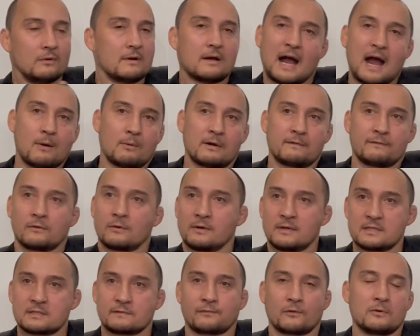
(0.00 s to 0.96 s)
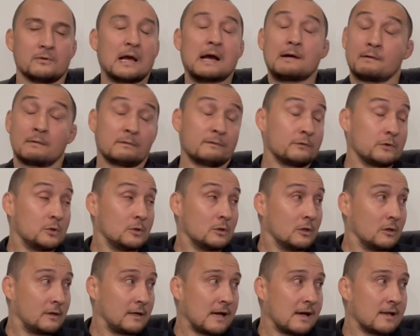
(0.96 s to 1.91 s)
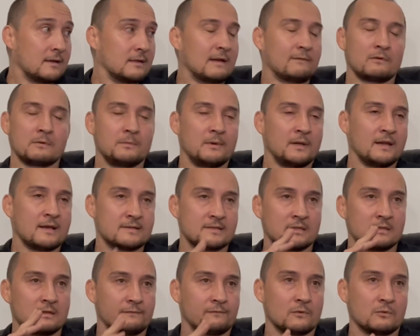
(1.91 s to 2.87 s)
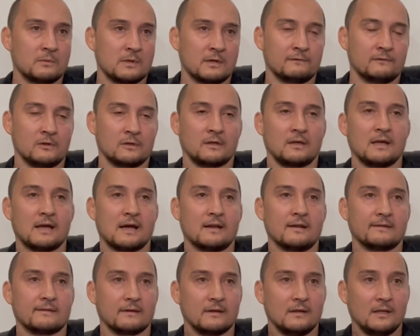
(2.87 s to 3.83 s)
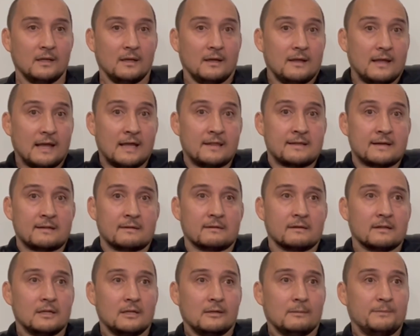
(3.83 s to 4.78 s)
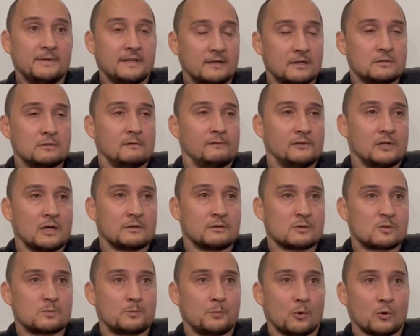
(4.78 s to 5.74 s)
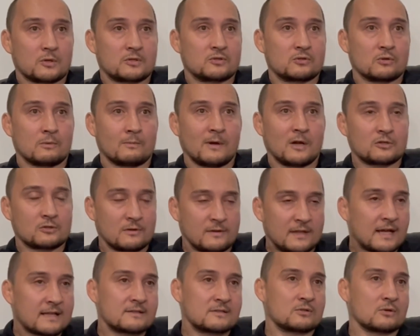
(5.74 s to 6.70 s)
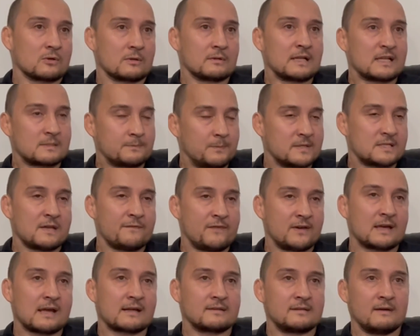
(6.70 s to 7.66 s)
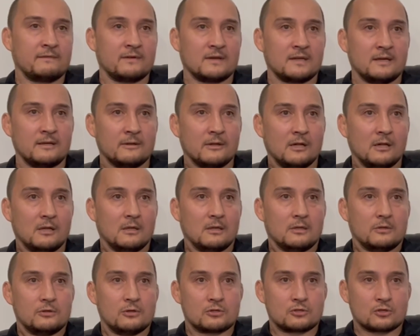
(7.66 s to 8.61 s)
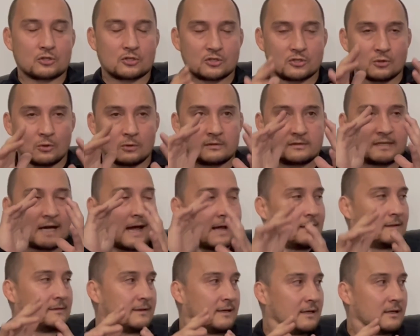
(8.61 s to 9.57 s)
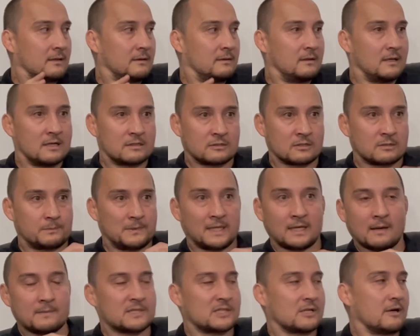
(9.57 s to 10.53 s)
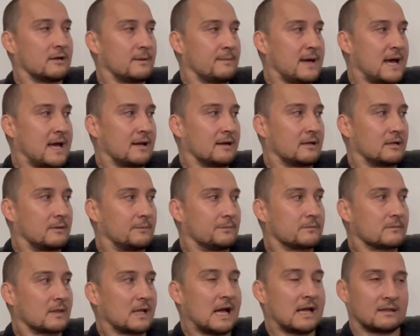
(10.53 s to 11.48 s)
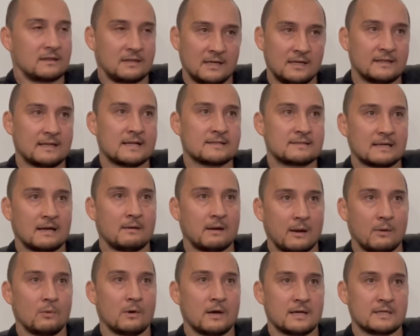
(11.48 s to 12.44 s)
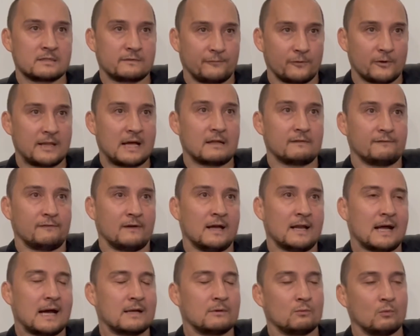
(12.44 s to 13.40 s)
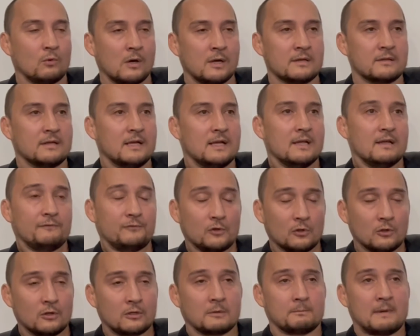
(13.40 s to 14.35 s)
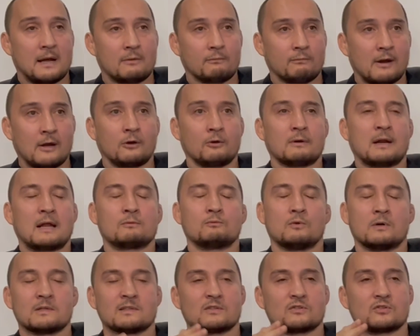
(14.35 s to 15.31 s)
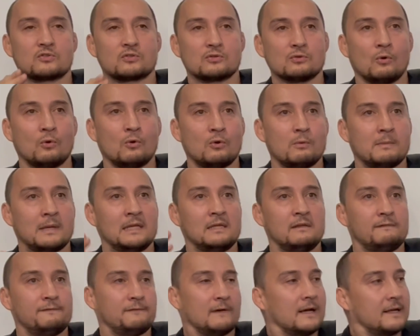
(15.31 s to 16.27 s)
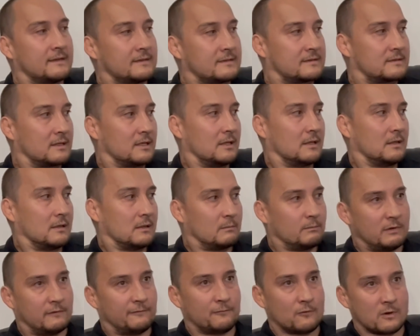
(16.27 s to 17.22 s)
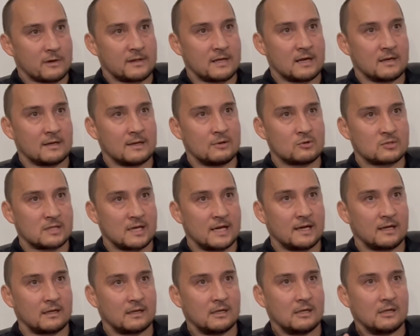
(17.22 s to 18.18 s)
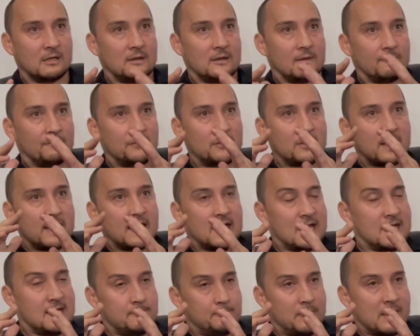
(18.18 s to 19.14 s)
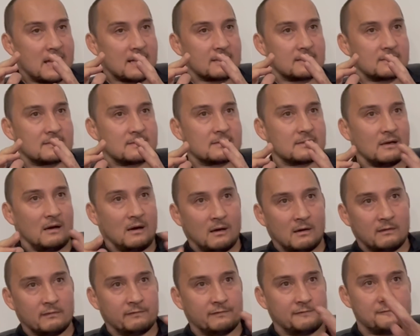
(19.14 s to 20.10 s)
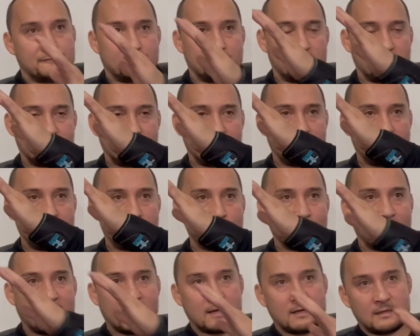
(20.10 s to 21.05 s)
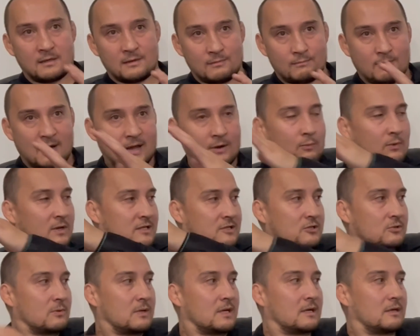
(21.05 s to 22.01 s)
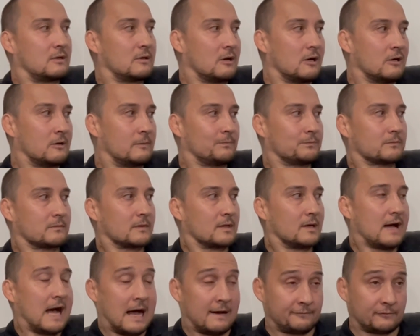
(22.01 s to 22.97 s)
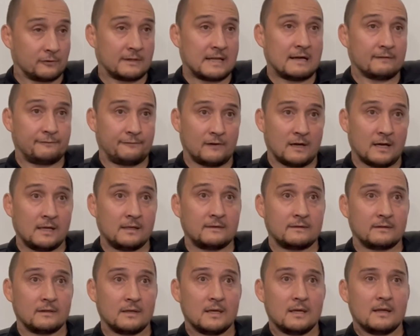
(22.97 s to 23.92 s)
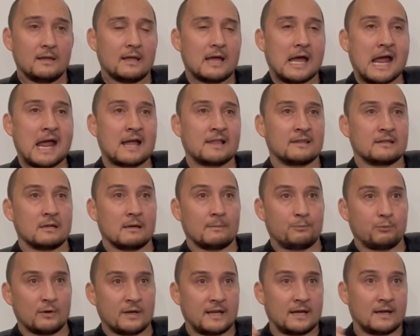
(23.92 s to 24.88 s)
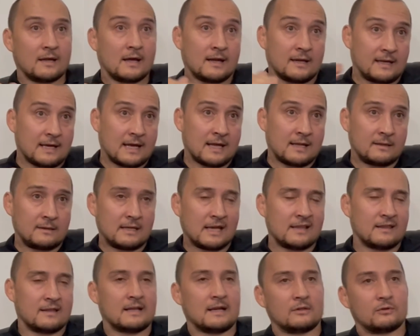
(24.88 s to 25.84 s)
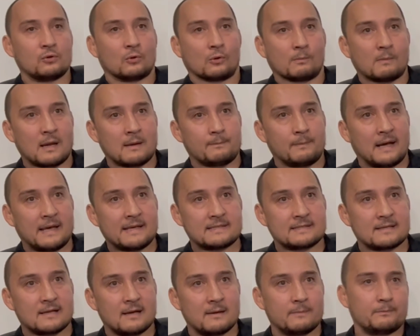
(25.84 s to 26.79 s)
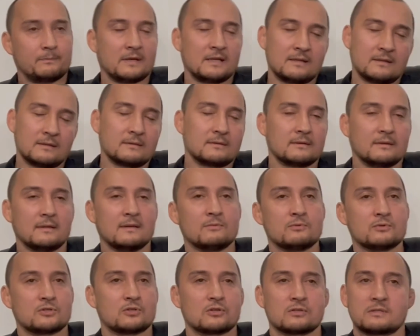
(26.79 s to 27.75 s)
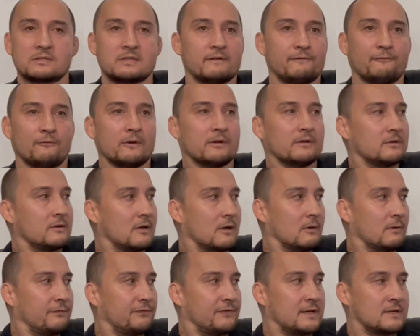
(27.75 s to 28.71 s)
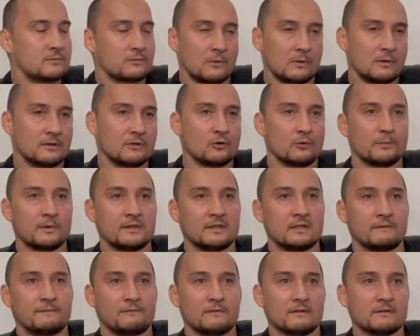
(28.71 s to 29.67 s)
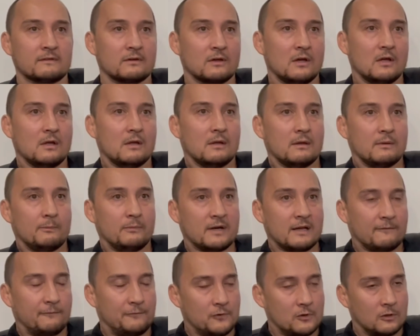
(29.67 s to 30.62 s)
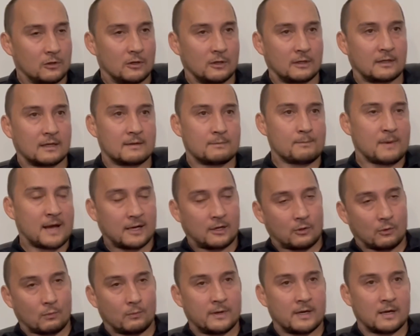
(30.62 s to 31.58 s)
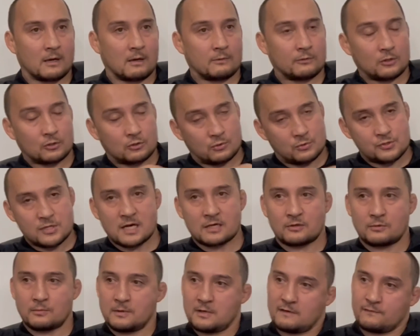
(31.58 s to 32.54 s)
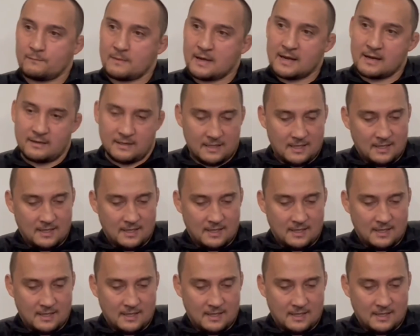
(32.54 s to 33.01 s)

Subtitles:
However it is for you, however you look at it. Everybody has a different way of looking at it. And then because you've done the sport so much or that specific activity, you're just so dialed in, it just becomes automatic. I think that's how I was for that fight. I had won, if you look at my record, I'd won so many fights before then. It was like the apex of my win streak, you know? After that fight, I ended up winning again, and then I tore my bicep, and it was just different, you know? Things were a little bit different. But if you look at my career, the trajectory of my